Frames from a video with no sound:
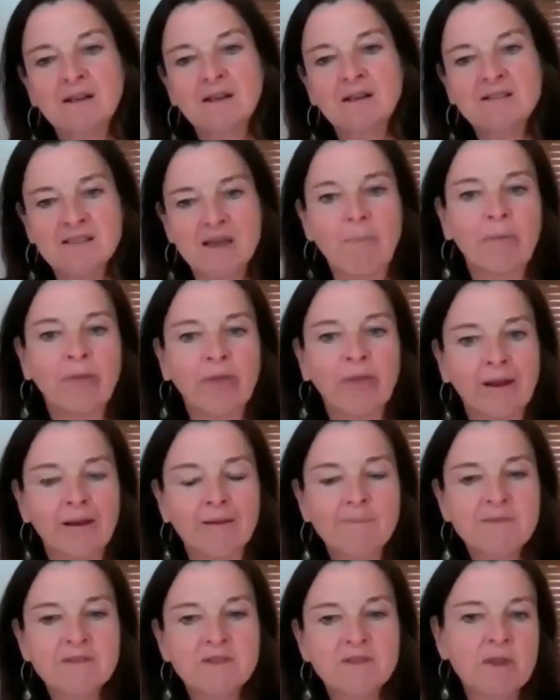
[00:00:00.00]
something.
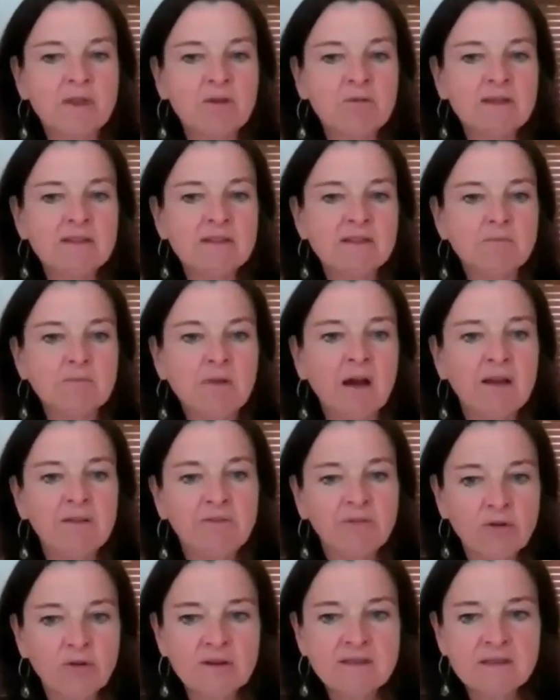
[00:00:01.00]
So whether it's my
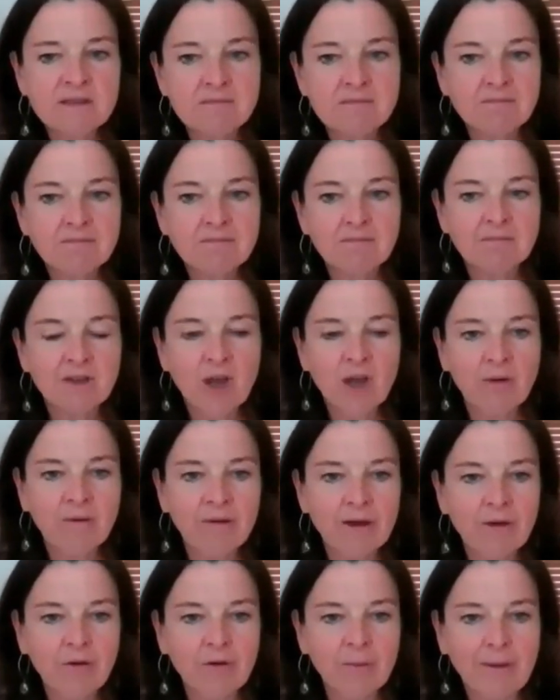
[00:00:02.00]
voice
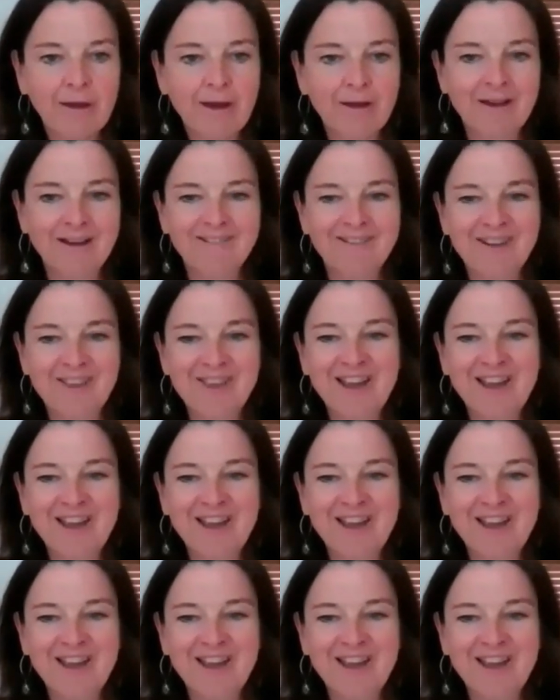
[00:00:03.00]
going on about the